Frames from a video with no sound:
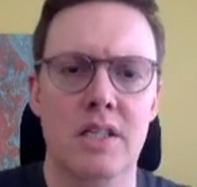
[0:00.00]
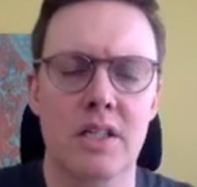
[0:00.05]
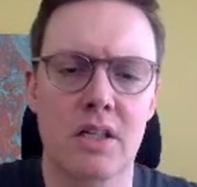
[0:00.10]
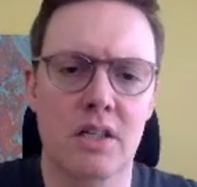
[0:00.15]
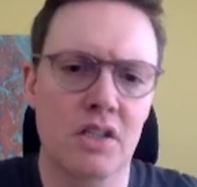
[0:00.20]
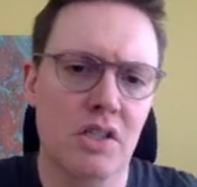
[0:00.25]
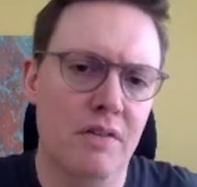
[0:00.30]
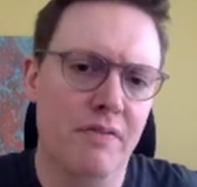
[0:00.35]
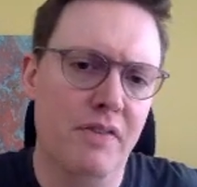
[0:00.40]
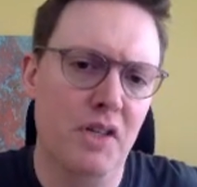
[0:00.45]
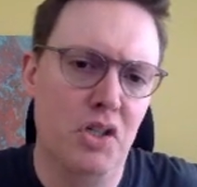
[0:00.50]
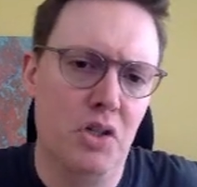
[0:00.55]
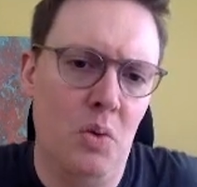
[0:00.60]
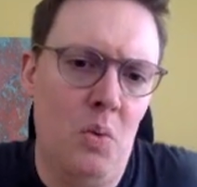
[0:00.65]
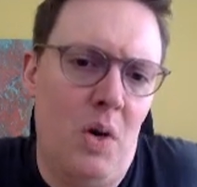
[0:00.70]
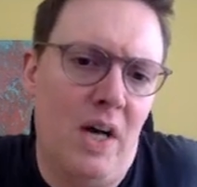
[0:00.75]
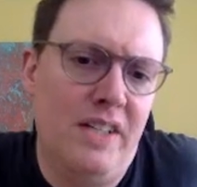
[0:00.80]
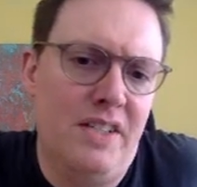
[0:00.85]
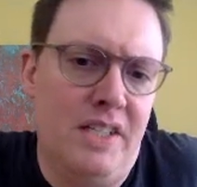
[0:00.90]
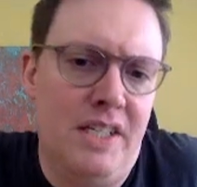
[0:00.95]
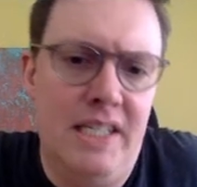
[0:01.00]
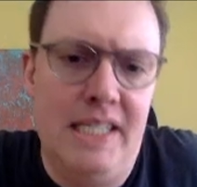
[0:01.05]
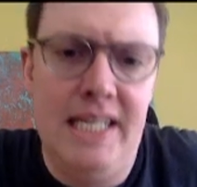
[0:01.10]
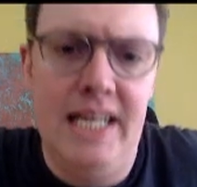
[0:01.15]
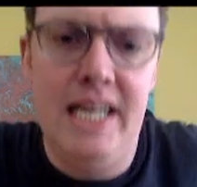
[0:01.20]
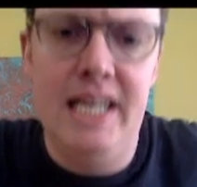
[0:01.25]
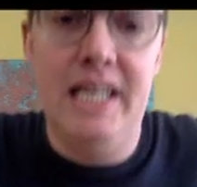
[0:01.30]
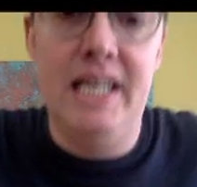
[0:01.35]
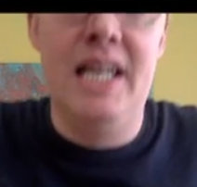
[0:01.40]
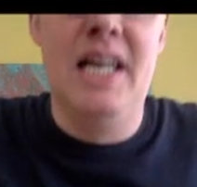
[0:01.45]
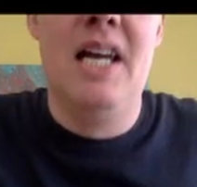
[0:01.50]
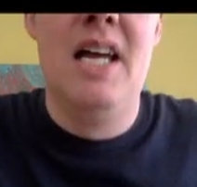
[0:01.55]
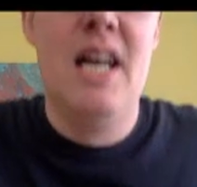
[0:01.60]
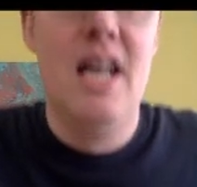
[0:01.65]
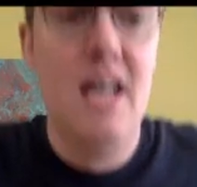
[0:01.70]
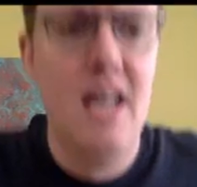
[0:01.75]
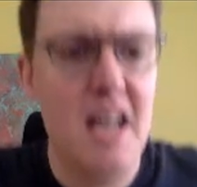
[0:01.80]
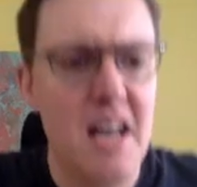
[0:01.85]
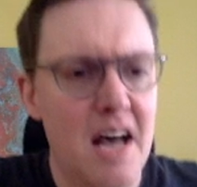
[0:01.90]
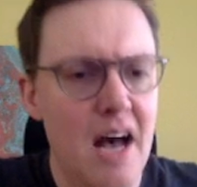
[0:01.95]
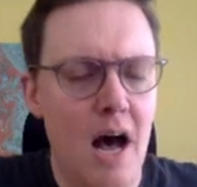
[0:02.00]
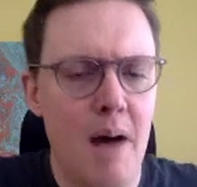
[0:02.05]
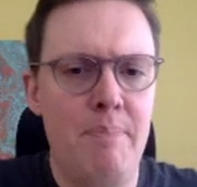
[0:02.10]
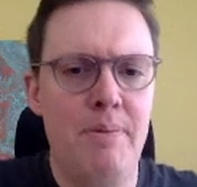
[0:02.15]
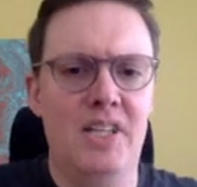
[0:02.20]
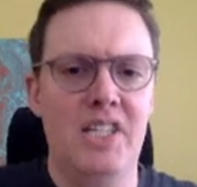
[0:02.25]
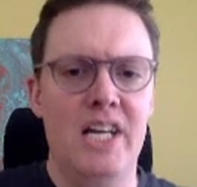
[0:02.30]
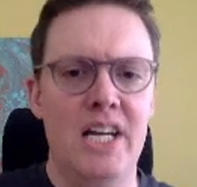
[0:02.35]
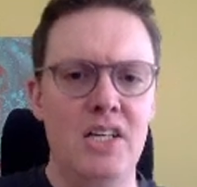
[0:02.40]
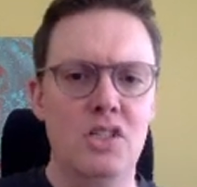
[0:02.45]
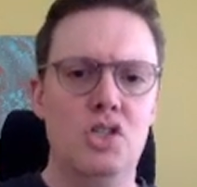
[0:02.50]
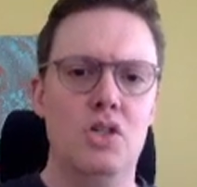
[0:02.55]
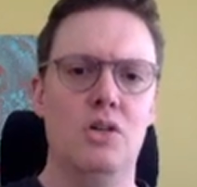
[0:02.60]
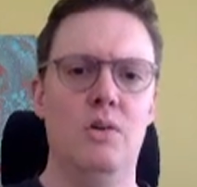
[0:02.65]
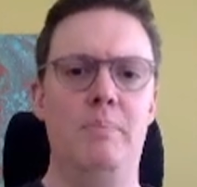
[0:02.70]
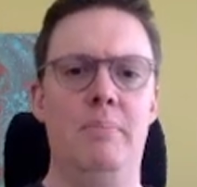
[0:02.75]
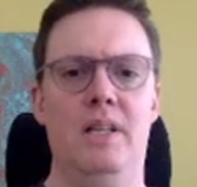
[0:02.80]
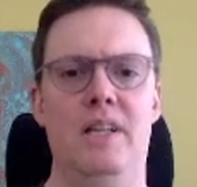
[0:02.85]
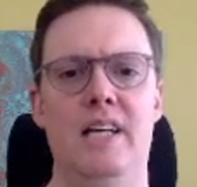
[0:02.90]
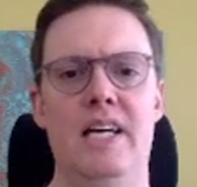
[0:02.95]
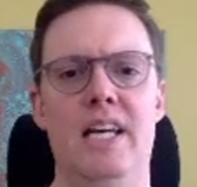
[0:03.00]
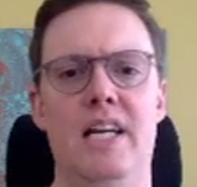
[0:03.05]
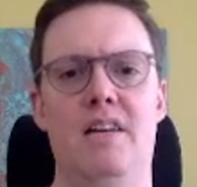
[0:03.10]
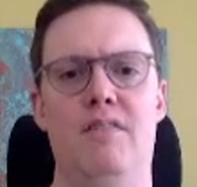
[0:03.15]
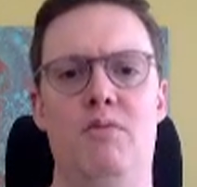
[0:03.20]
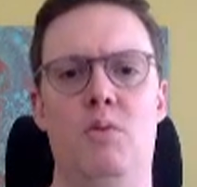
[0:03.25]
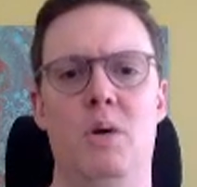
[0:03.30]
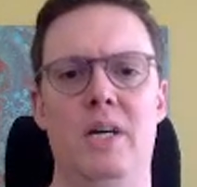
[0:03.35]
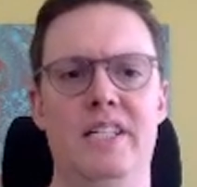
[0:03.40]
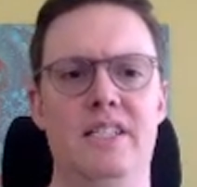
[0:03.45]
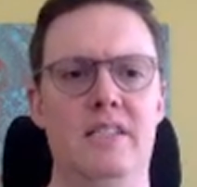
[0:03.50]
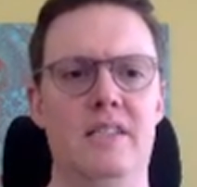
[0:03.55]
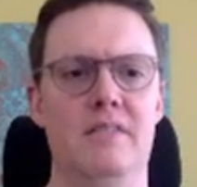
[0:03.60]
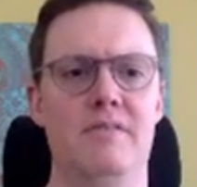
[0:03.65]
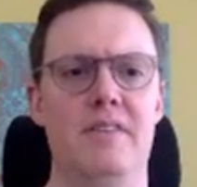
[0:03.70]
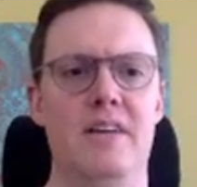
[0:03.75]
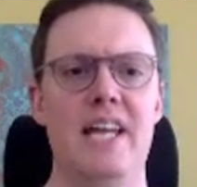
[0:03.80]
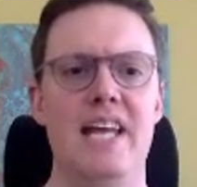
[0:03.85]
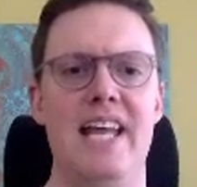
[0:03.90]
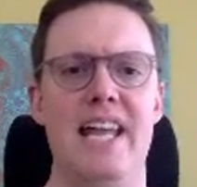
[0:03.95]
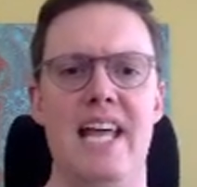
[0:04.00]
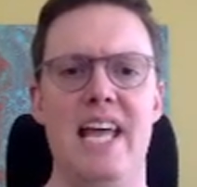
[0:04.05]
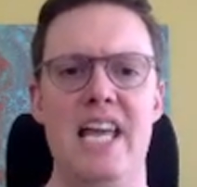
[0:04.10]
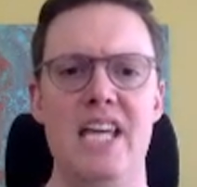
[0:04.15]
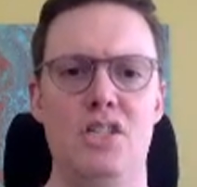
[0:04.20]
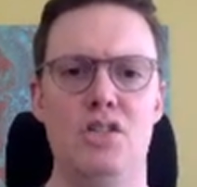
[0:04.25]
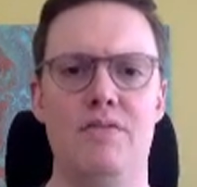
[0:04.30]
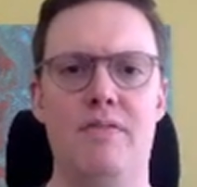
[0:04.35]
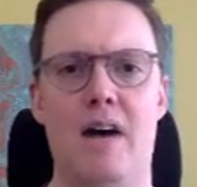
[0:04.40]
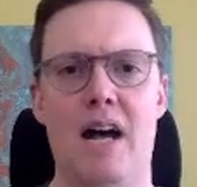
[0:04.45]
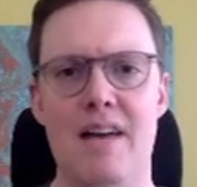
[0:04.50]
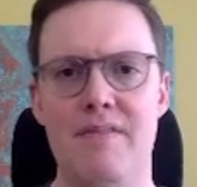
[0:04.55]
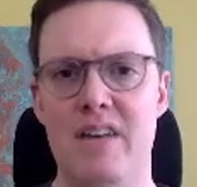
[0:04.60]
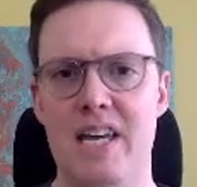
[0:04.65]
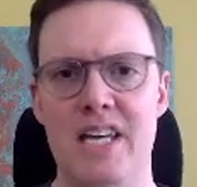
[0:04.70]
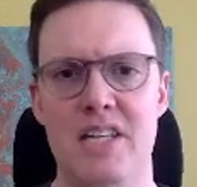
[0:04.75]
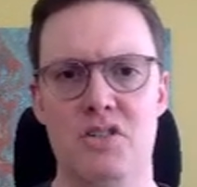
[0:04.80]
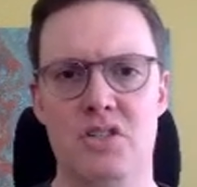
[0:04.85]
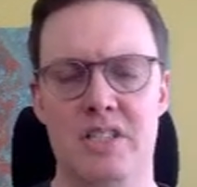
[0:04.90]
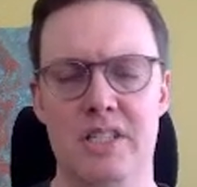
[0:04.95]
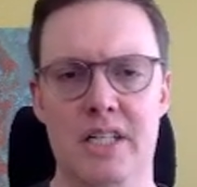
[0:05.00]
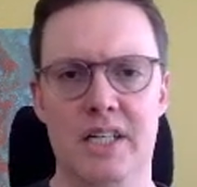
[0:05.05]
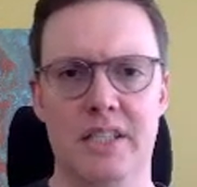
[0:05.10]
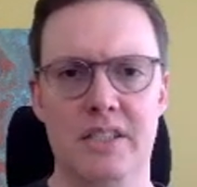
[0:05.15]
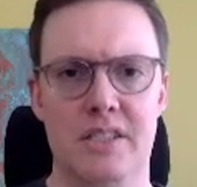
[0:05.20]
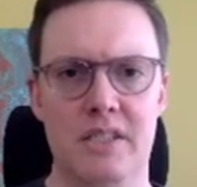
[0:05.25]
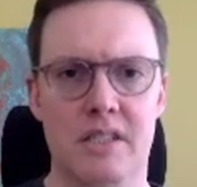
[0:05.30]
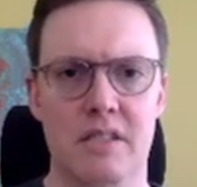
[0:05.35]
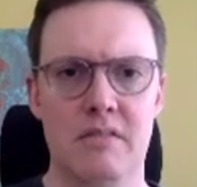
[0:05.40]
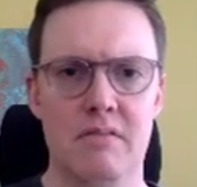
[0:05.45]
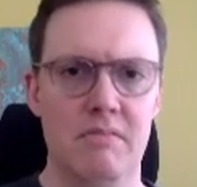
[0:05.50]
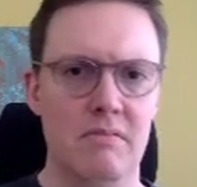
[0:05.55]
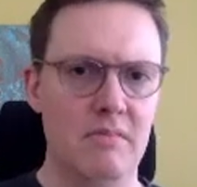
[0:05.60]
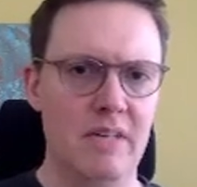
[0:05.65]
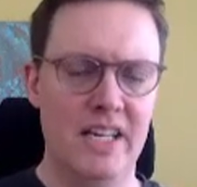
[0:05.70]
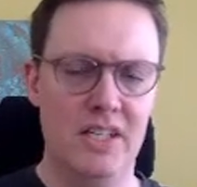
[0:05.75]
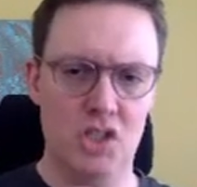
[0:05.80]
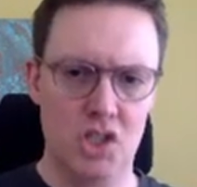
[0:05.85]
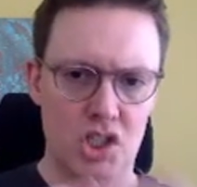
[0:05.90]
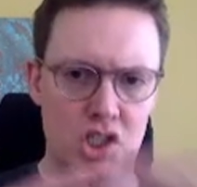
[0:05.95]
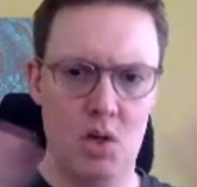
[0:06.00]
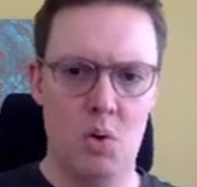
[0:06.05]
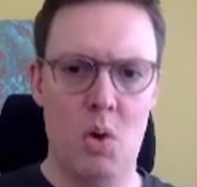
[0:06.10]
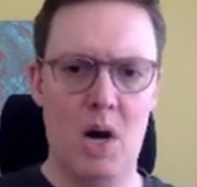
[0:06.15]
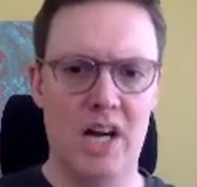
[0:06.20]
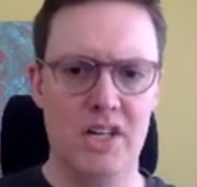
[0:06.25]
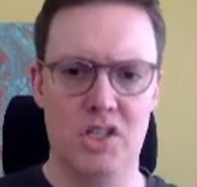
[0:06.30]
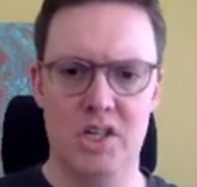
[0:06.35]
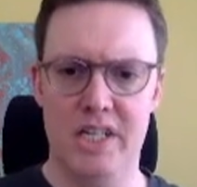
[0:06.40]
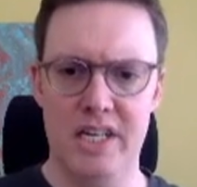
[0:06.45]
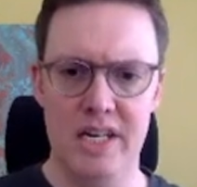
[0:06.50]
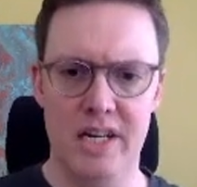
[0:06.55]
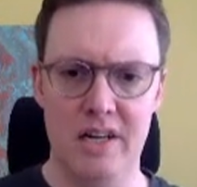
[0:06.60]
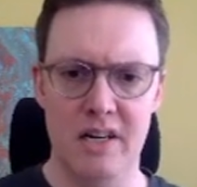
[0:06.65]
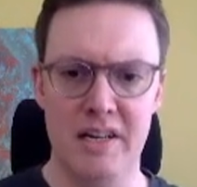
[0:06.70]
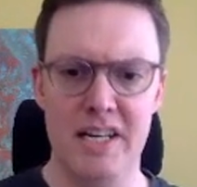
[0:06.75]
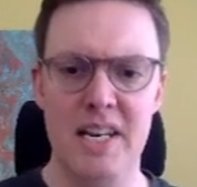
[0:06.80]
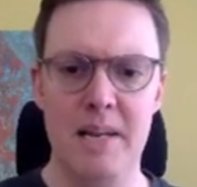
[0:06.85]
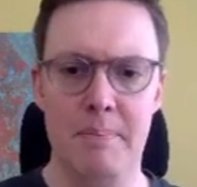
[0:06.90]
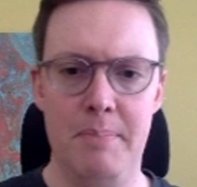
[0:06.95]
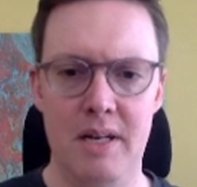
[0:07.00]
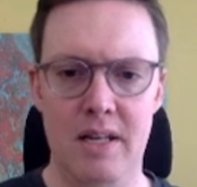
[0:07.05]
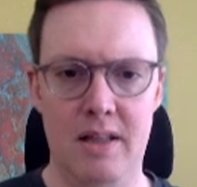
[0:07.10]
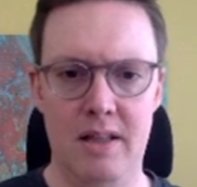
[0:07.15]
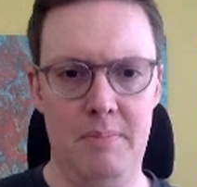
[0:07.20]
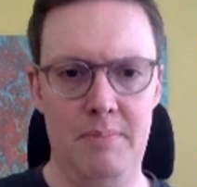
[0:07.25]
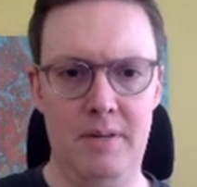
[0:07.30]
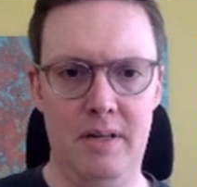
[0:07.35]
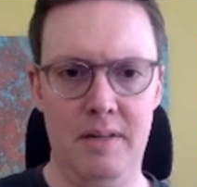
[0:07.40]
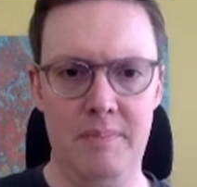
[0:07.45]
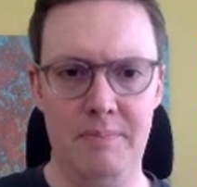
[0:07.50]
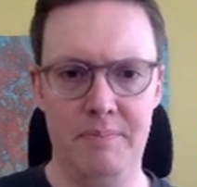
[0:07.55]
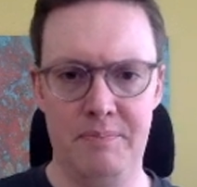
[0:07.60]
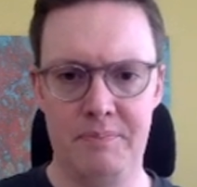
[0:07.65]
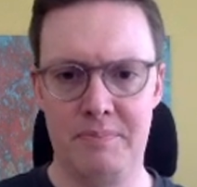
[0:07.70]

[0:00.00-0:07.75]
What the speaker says: So Fischer wants to take a potential plan of white's of h5, h6, and just quash it here. Nip it in the bud.